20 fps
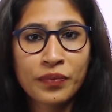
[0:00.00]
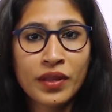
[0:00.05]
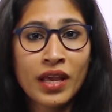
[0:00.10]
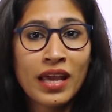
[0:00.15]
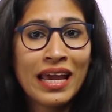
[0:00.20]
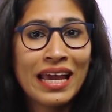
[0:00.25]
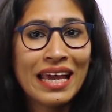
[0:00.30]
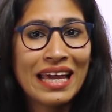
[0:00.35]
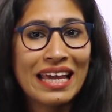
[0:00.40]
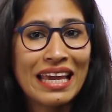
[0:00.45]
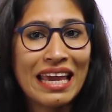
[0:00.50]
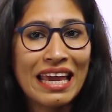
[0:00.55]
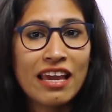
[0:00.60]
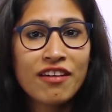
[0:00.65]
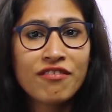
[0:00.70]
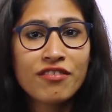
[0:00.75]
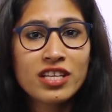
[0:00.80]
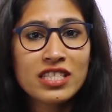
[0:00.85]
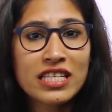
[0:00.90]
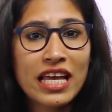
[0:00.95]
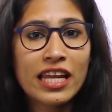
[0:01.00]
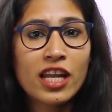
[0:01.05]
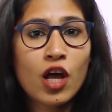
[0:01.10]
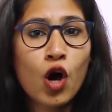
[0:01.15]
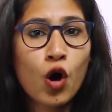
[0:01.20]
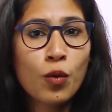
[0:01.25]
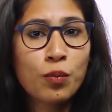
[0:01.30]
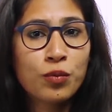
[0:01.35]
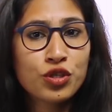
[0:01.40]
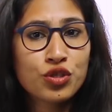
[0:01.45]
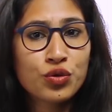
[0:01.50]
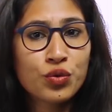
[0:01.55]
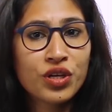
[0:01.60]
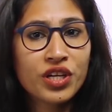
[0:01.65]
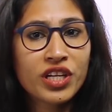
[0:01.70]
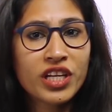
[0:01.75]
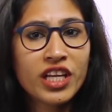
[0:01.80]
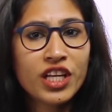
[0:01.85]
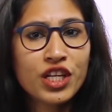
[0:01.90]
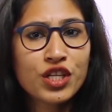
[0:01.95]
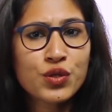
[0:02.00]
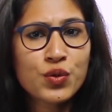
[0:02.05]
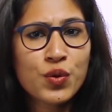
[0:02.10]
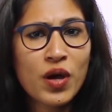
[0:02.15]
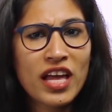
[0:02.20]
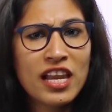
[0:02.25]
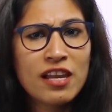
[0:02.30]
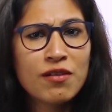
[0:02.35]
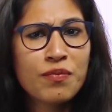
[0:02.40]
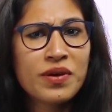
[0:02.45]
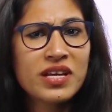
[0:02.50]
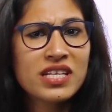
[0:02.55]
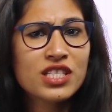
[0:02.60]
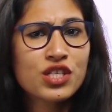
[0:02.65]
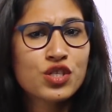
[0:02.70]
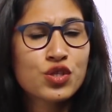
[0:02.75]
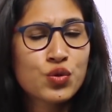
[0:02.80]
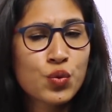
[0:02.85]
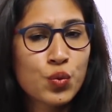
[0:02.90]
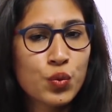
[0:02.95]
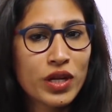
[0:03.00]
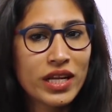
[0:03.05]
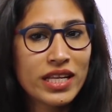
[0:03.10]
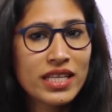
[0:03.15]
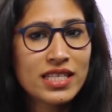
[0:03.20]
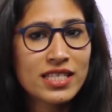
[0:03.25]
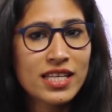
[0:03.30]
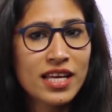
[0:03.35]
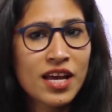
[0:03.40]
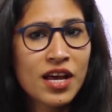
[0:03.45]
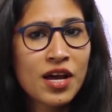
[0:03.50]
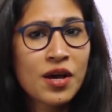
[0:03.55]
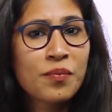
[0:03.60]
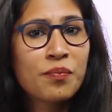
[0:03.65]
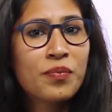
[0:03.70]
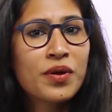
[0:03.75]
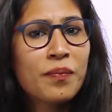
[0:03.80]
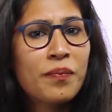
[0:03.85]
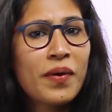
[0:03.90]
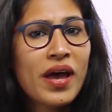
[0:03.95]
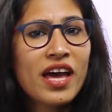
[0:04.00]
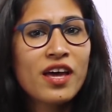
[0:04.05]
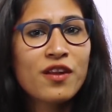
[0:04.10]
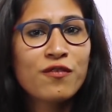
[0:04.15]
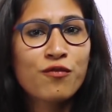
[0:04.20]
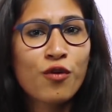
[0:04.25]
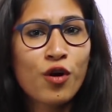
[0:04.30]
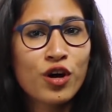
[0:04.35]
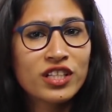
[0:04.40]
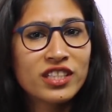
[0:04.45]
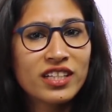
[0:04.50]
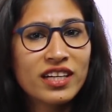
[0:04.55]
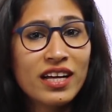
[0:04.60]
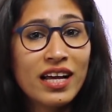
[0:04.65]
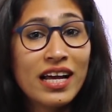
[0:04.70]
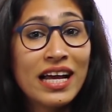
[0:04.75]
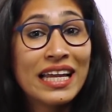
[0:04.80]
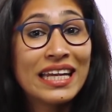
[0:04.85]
He gave us an opportunity to help his students prepare for the